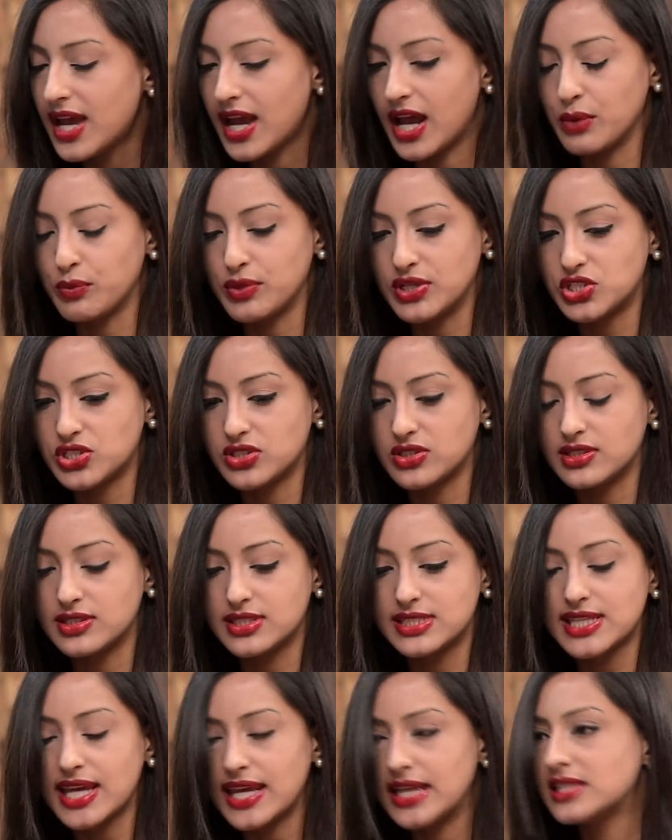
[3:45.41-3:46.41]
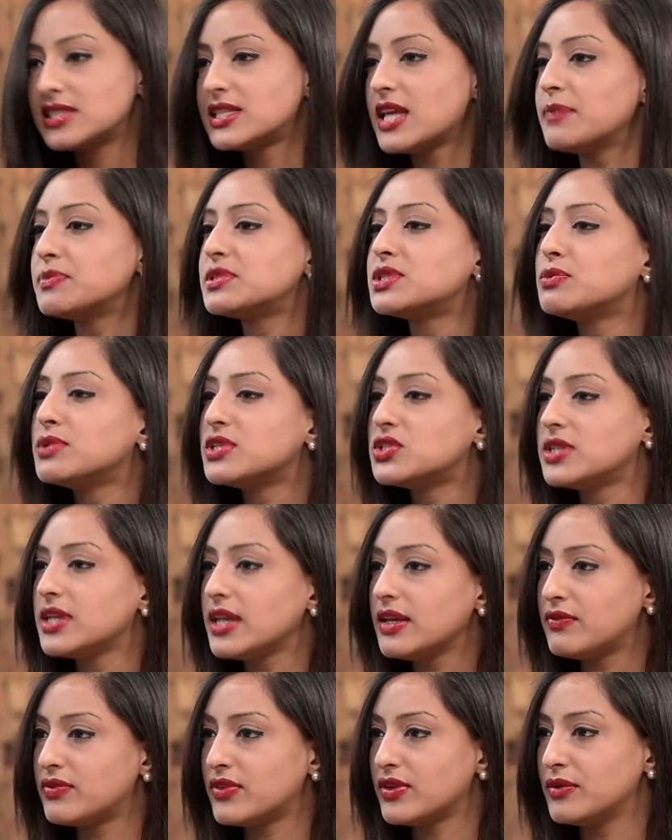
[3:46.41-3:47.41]
and we should take steps to
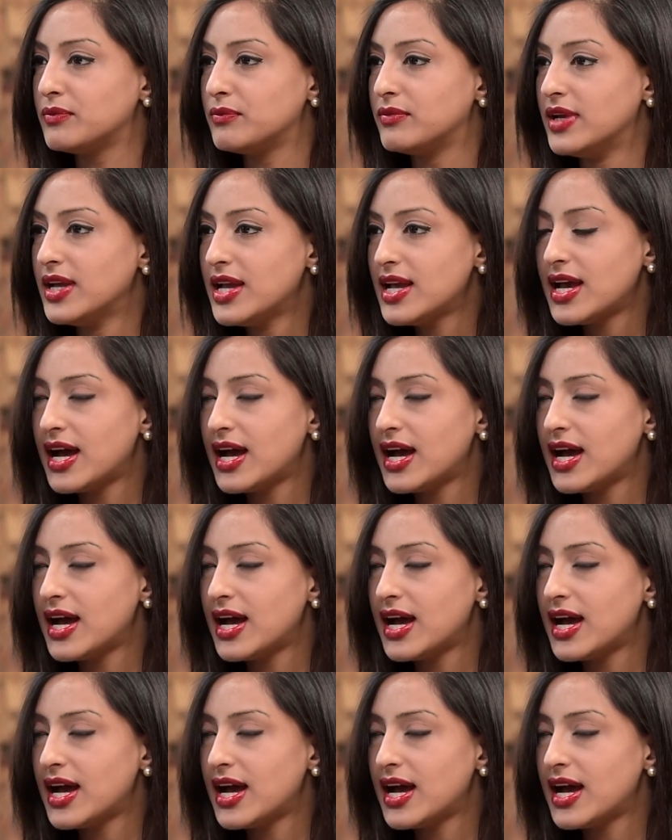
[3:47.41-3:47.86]
achieve them